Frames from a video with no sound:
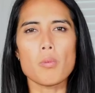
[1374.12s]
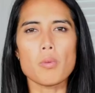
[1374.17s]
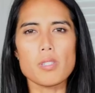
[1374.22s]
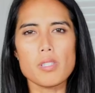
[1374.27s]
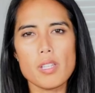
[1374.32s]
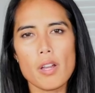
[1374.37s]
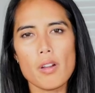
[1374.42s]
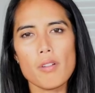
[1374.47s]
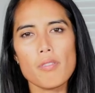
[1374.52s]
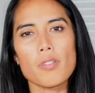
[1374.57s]
was
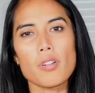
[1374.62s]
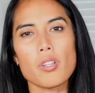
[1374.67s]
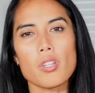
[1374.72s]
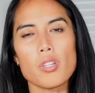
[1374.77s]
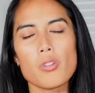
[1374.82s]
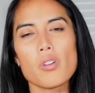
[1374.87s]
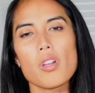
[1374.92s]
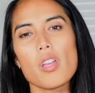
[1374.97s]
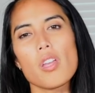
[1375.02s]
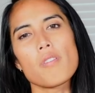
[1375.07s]
there for
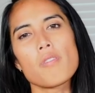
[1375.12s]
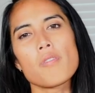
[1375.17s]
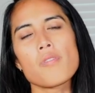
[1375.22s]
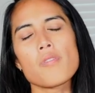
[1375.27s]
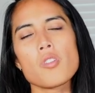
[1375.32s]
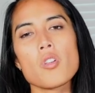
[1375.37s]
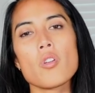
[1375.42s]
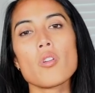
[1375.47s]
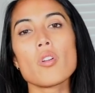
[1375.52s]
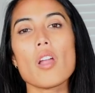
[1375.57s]
you
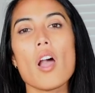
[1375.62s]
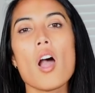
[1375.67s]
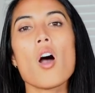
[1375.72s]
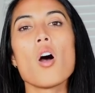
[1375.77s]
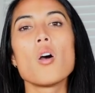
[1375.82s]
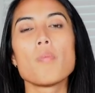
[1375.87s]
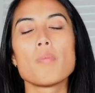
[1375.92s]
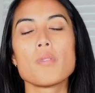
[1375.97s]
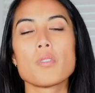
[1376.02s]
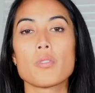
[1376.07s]
if you're not
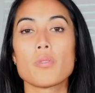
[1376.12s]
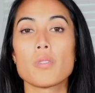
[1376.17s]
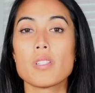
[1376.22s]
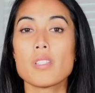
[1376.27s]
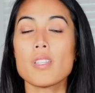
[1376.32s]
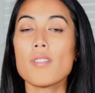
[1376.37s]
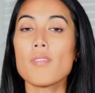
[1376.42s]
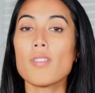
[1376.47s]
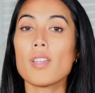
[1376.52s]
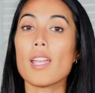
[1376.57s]
open to
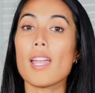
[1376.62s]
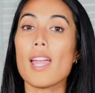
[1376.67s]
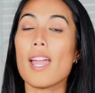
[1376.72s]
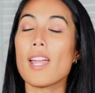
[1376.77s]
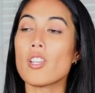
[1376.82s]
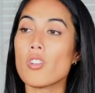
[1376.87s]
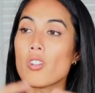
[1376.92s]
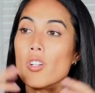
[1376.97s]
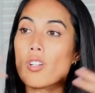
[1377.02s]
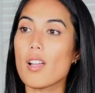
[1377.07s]
receiving it
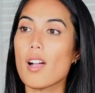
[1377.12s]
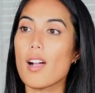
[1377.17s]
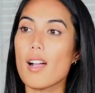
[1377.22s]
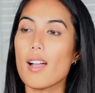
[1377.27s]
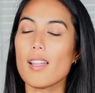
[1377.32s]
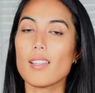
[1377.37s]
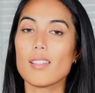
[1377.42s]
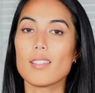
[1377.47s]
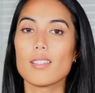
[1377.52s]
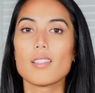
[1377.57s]
and you're
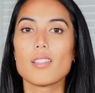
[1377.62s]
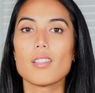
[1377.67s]
not,